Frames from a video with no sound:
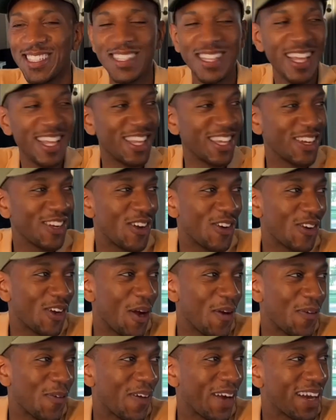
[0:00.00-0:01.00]
They looking on
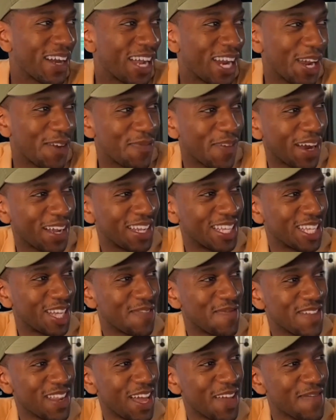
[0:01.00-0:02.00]
camera right now. They probably look at
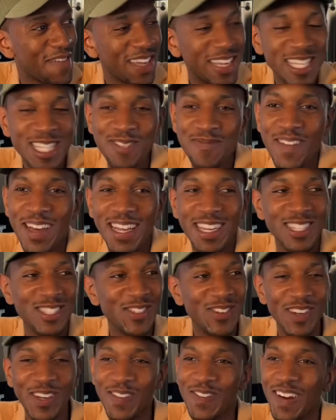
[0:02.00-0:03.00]
me like, man, this man is
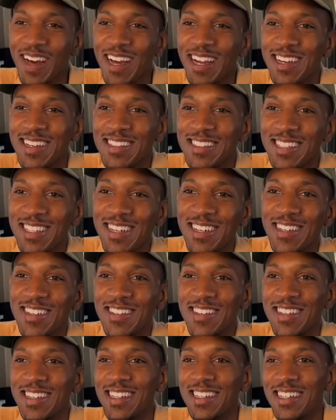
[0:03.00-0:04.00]
25 years
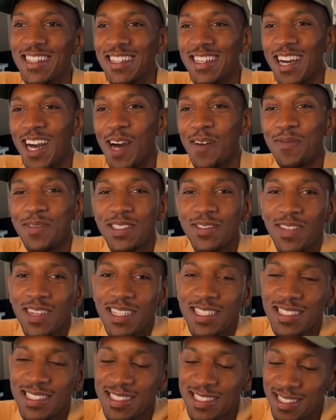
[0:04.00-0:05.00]
old. I'm
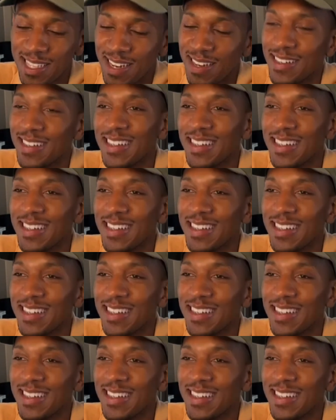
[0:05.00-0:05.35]
really just 30.